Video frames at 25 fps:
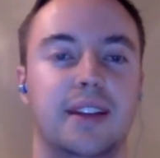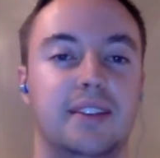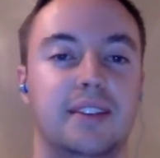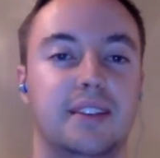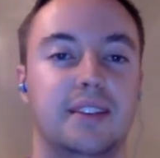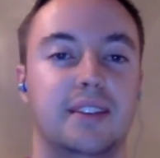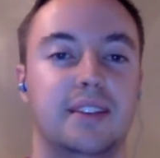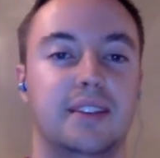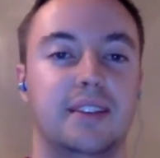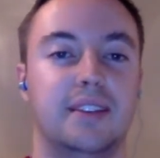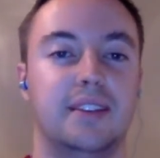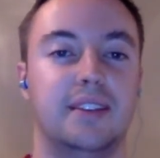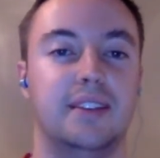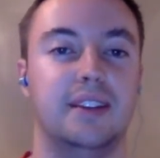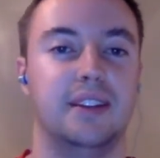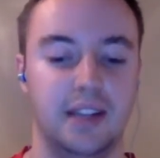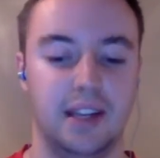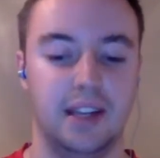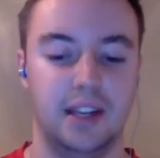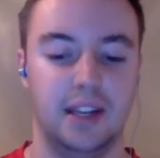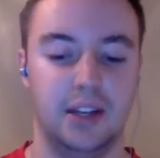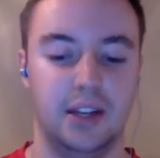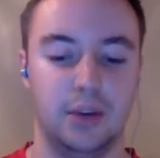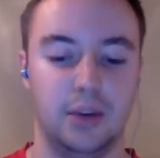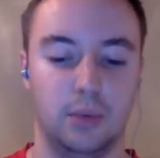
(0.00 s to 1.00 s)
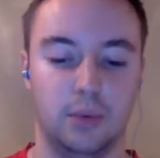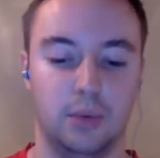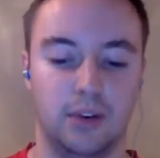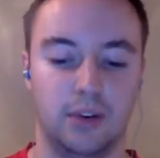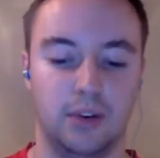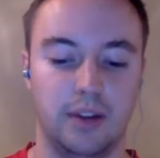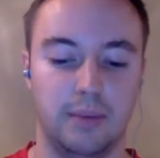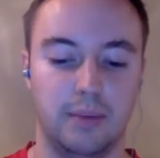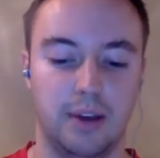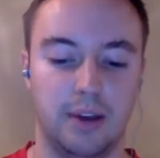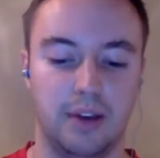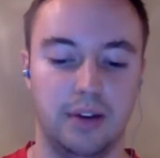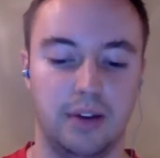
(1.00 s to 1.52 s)
And, you know,
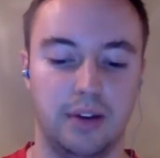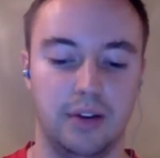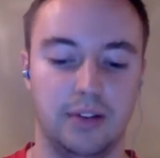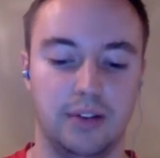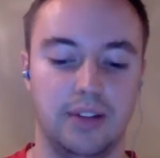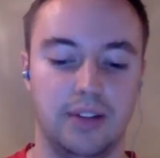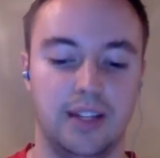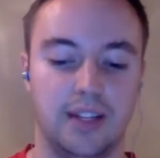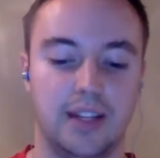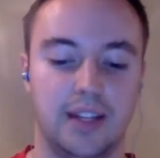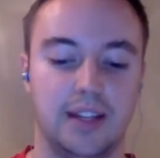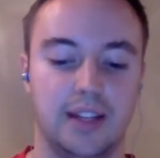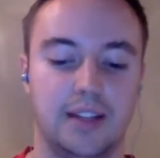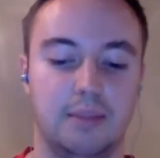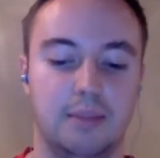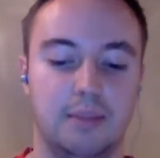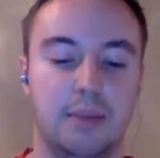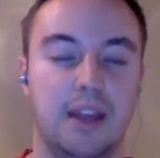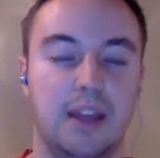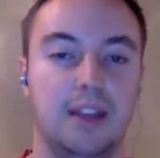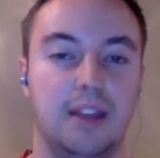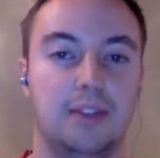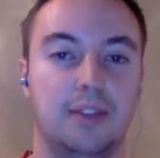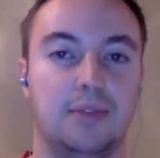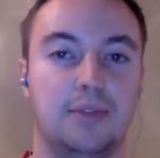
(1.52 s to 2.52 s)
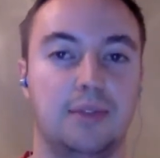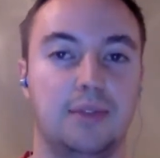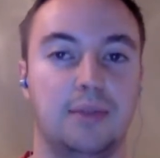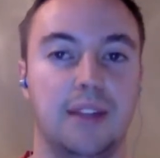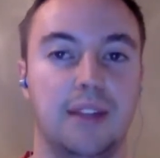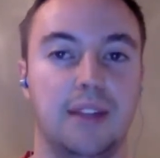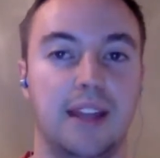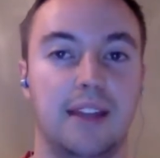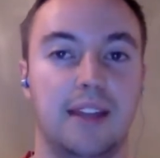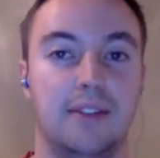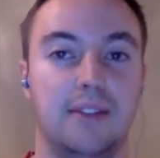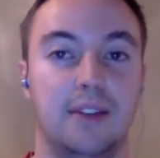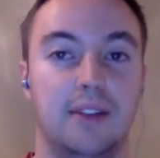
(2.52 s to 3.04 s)
worry about all the pace from
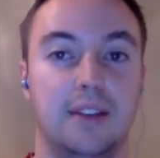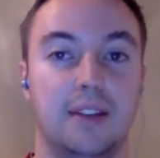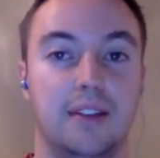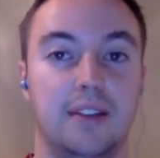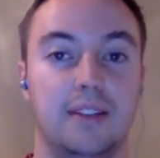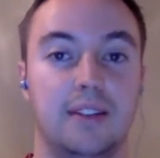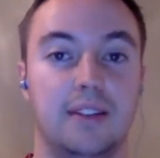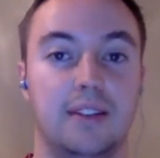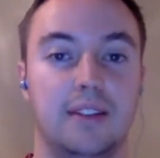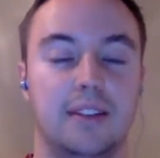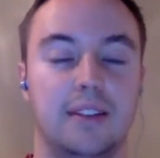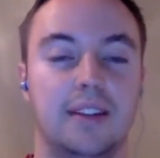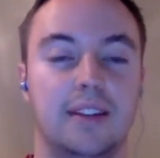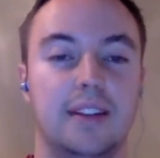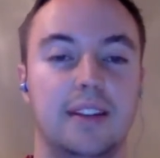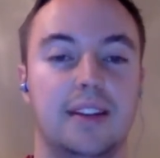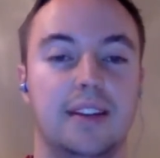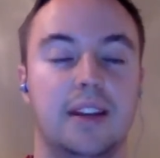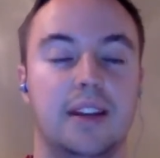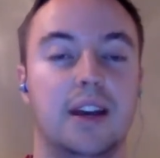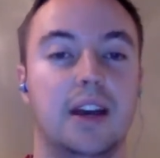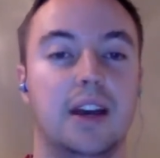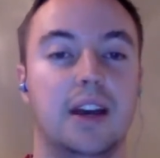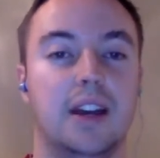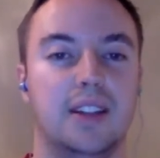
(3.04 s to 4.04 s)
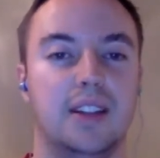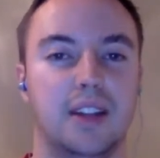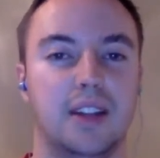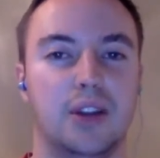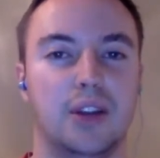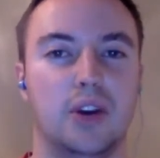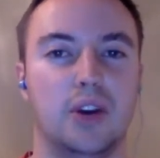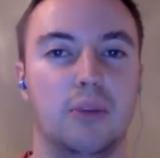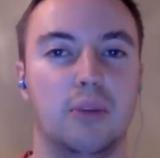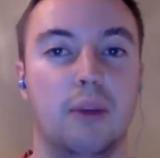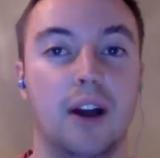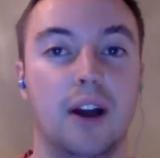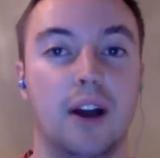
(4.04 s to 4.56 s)
Davies, and I
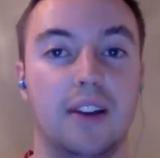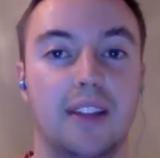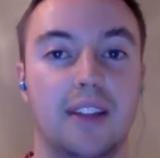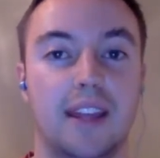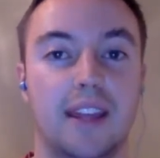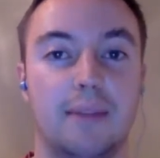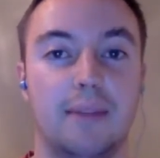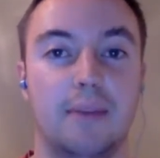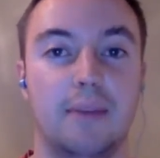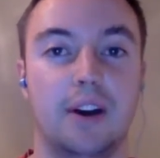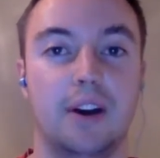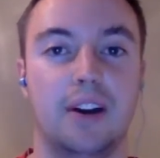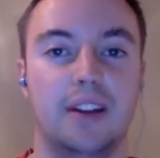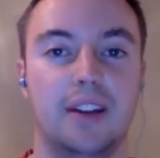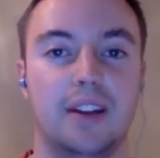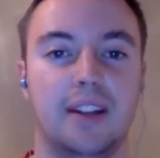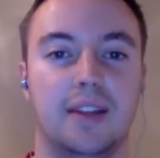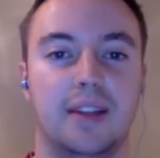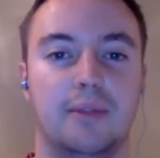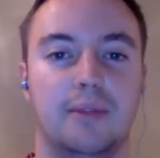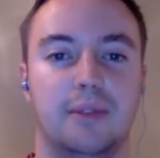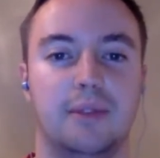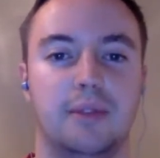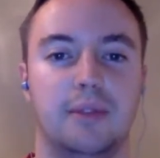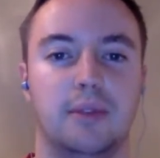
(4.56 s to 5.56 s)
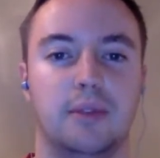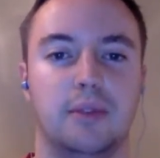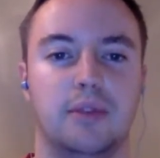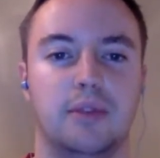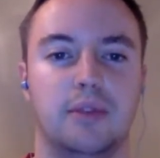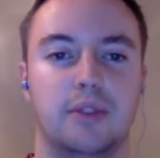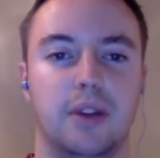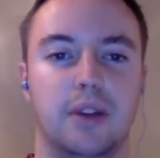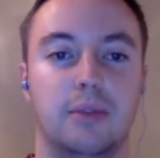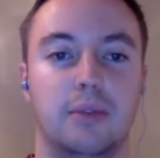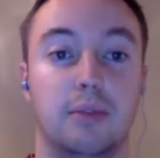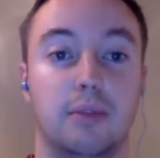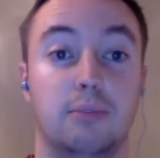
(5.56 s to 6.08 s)
think Coman came on and gave him some little
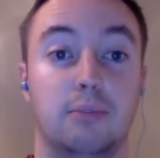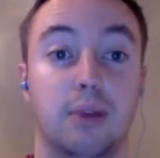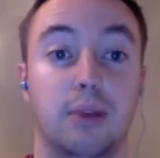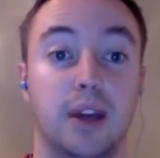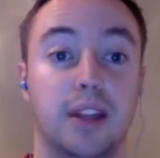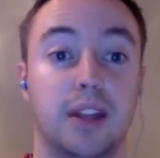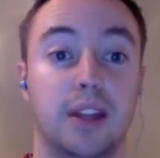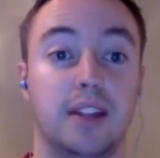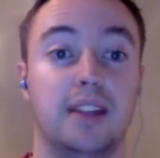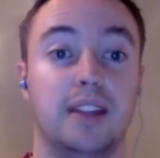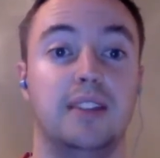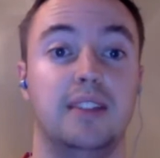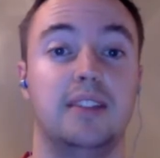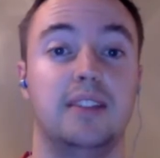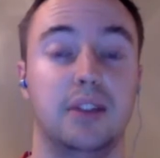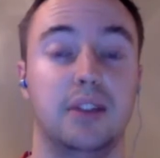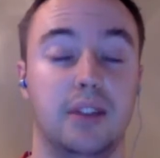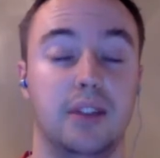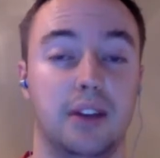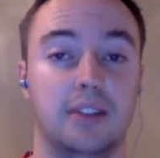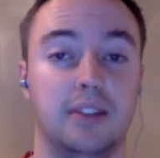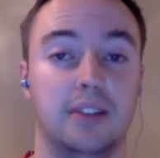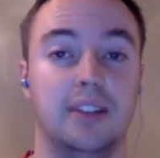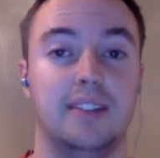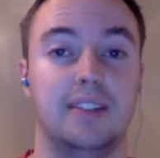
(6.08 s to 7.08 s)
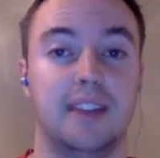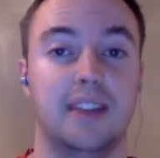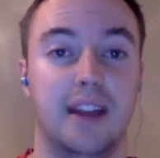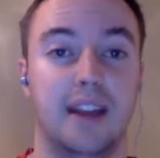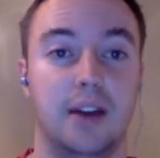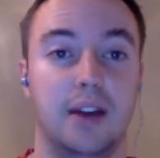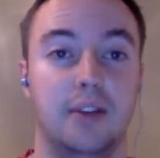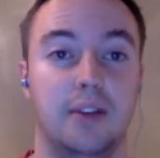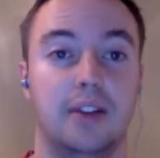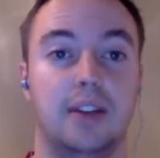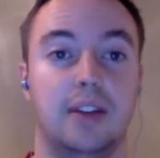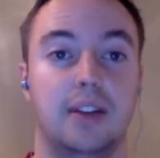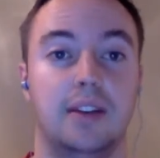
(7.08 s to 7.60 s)
trouble, but he still held it
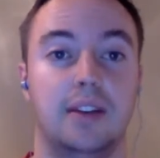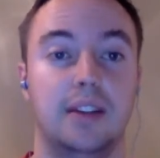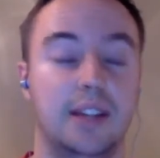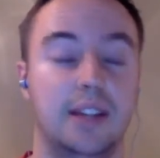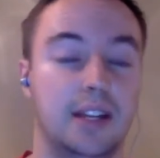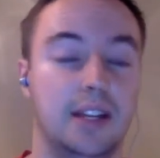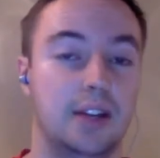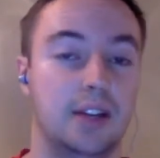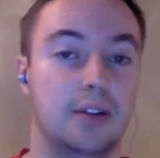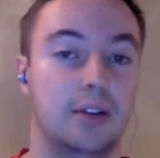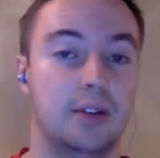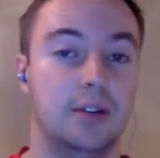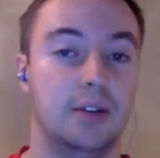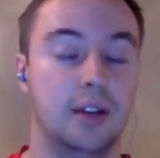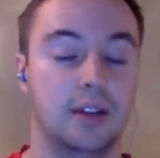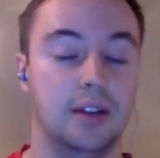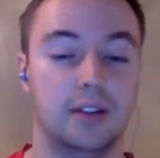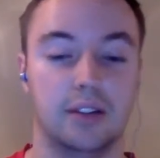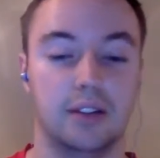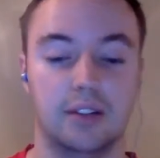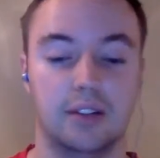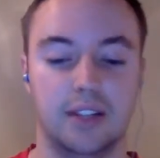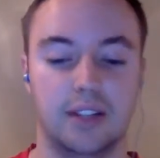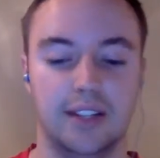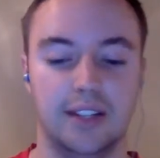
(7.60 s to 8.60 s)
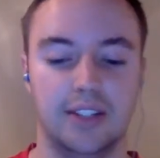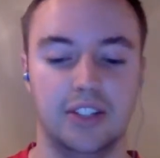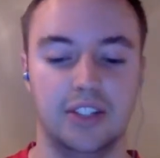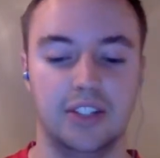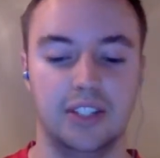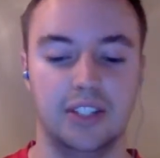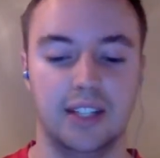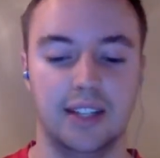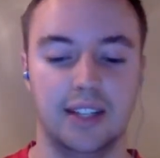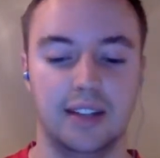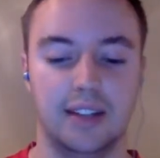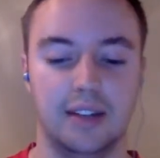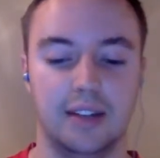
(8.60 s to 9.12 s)
down and, you know, held a clean
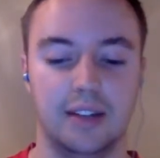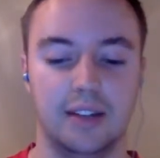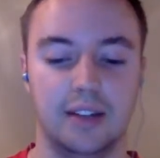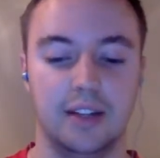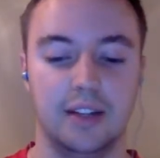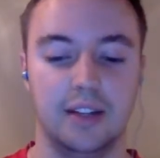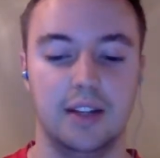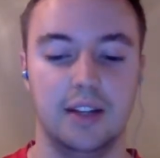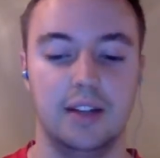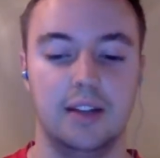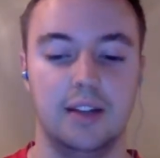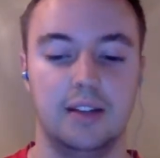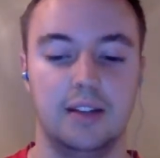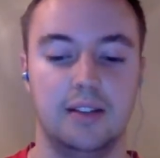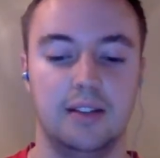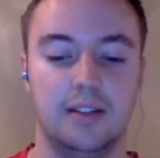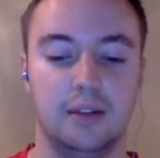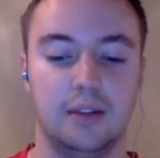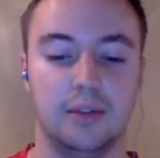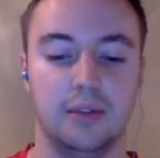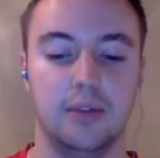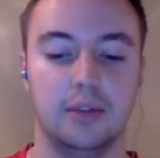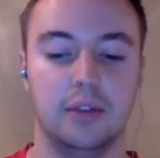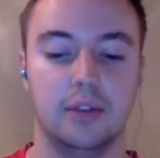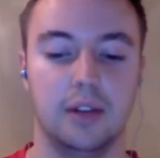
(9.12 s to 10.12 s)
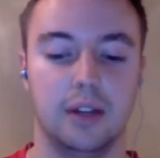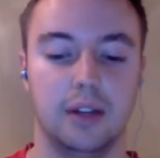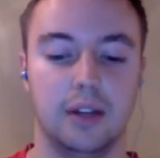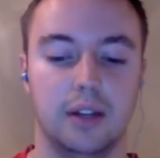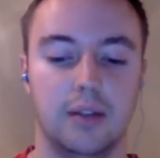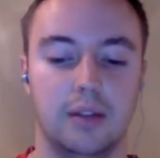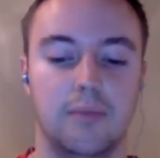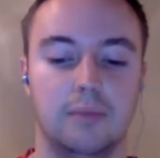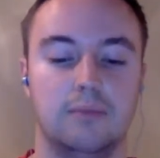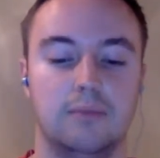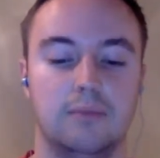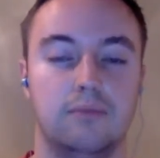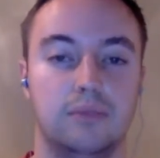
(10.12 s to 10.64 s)
sheet and still
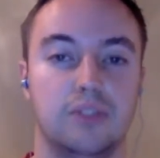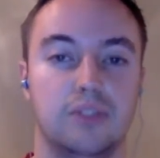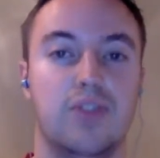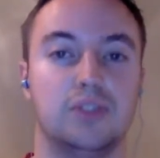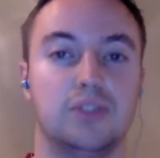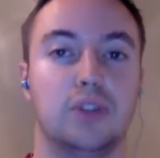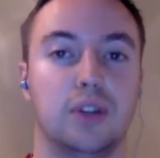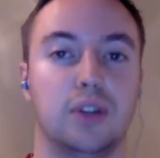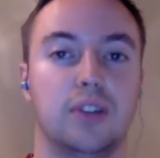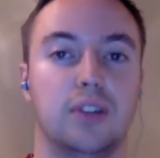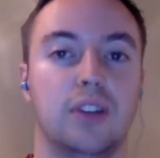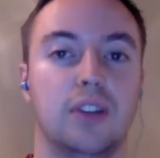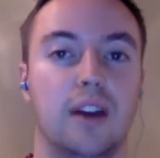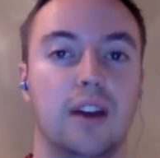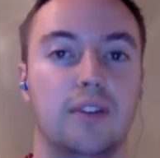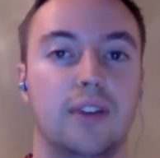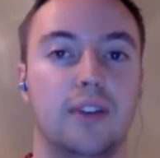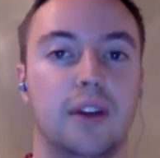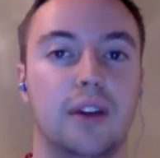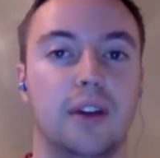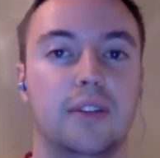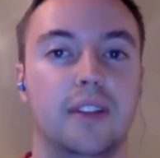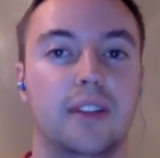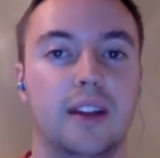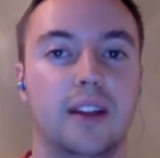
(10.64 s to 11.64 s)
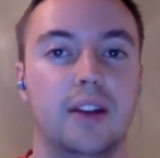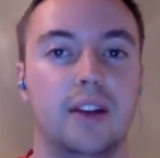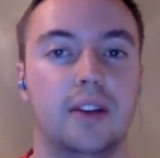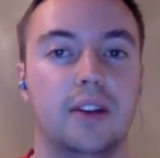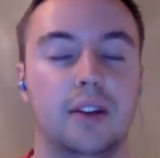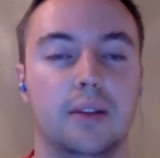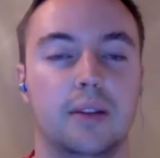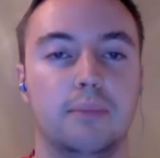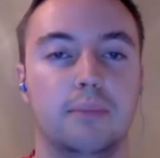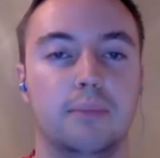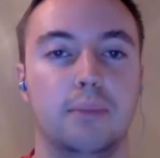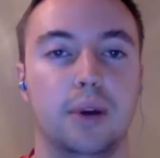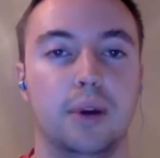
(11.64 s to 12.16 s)
just looked tough out there
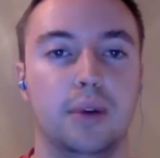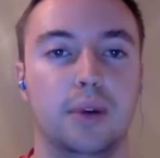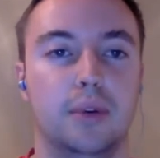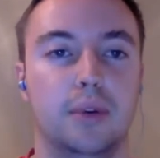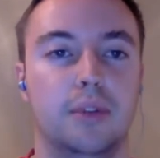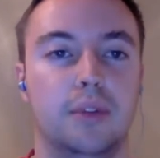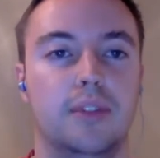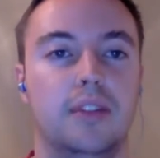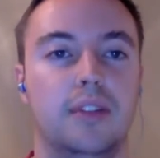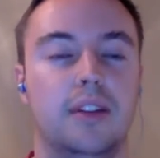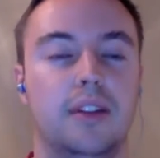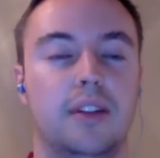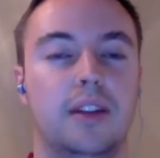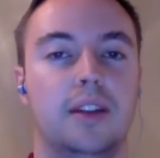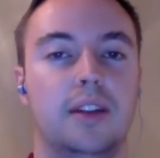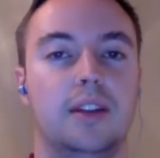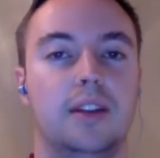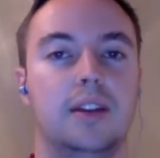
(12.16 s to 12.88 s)
and composed,